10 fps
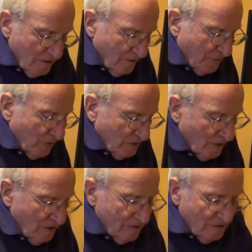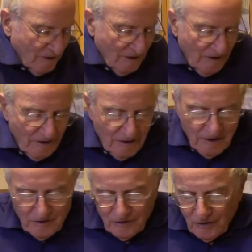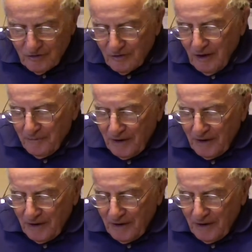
The first is, there's a slum